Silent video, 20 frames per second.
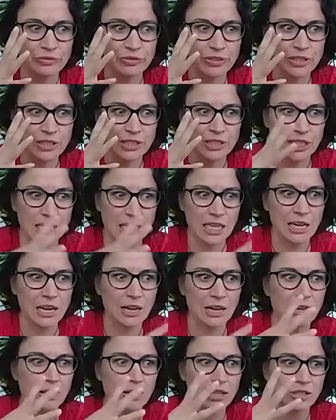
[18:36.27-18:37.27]
the
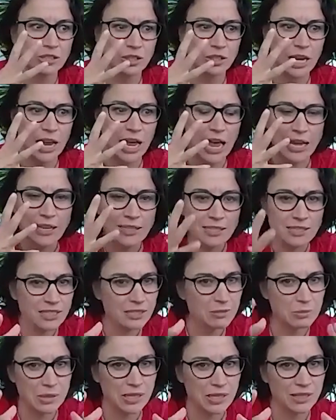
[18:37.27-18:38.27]
tequila has
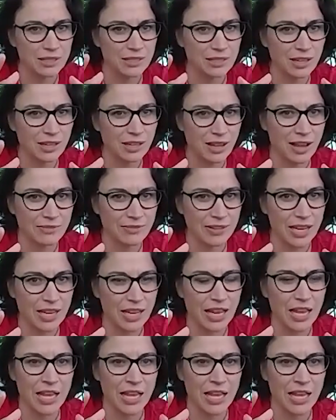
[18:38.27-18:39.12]
to be agave,